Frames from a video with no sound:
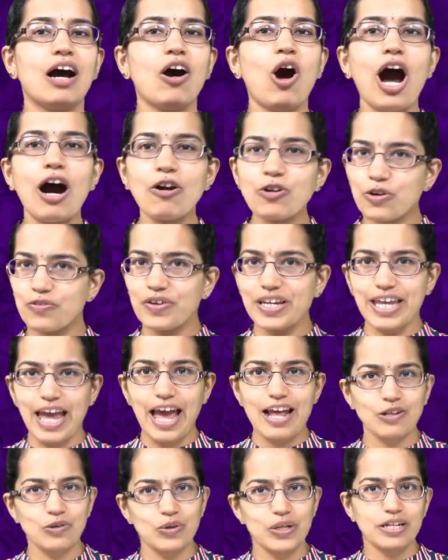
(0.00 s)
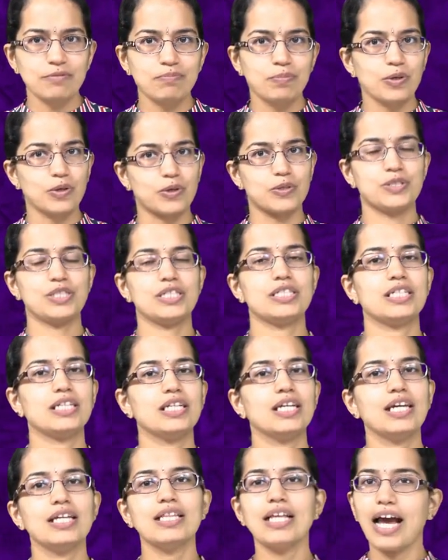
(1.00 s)
Now, how do we calculate
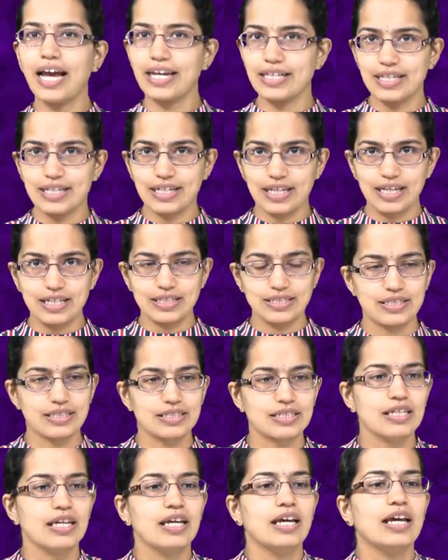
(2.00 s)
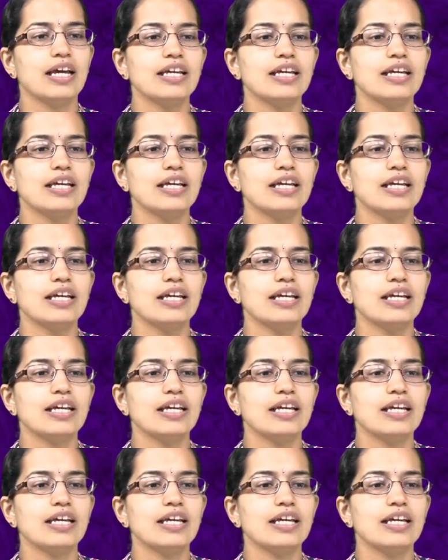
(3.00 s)
porosity in either cases?